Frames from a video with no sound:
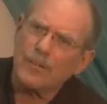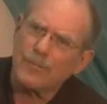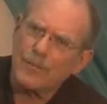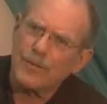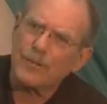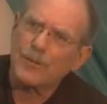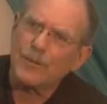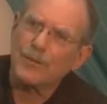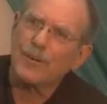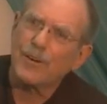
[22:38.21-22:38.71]
see if
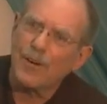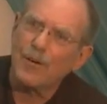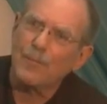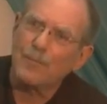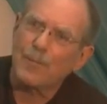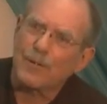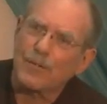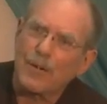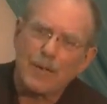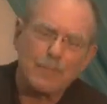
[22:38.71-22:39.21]
you're doing your
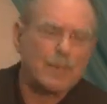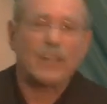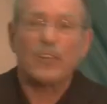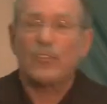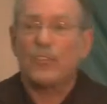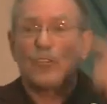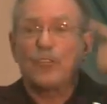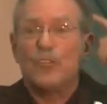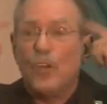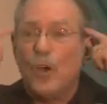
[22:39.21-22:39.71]
homework, right?
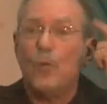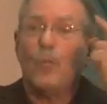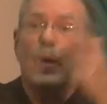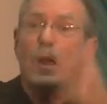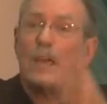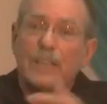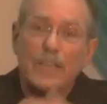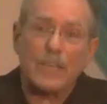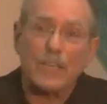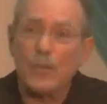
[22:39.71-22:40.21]
Because there's no
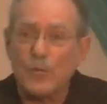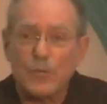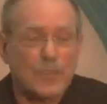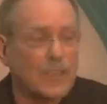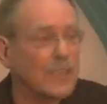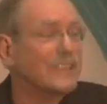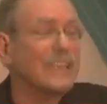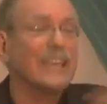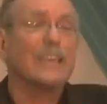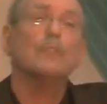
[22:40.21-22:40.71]
way that you
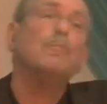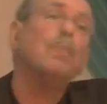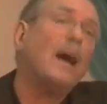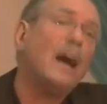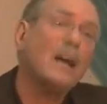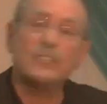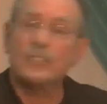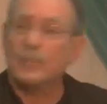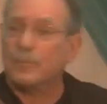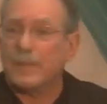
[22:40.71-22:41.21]
think they could
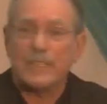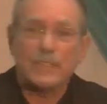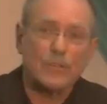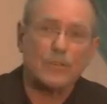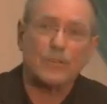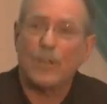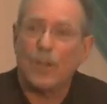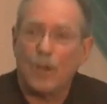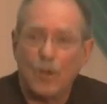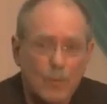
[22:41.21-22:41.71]
possibly
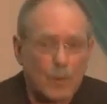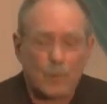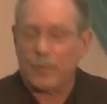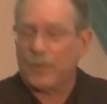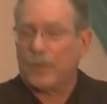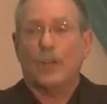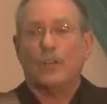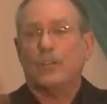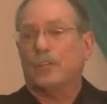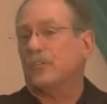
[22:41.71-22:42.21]
doing their homework
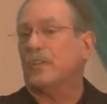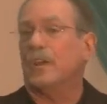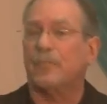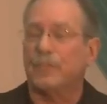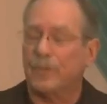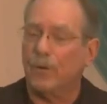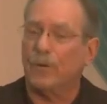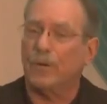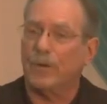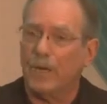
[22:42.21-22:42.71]
with all the
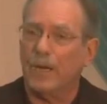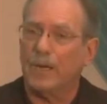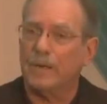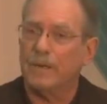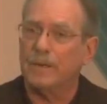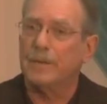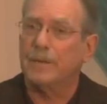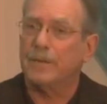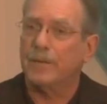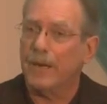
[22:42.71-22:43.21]
stuff going on,
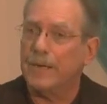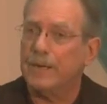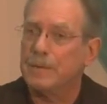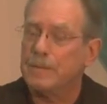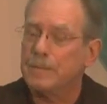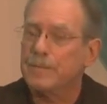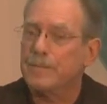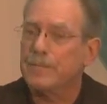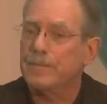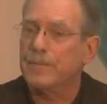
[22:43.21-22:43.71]
right?
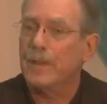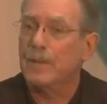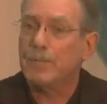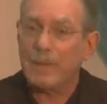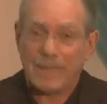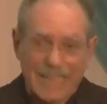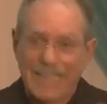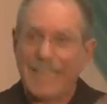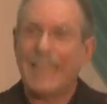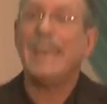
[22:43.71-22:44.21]

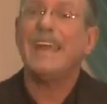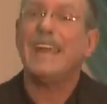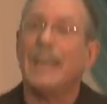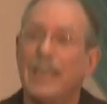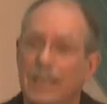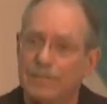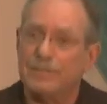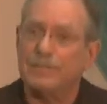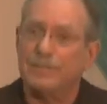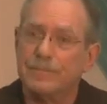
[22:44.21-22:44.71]
But they
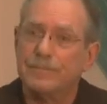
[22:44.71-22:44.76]
can,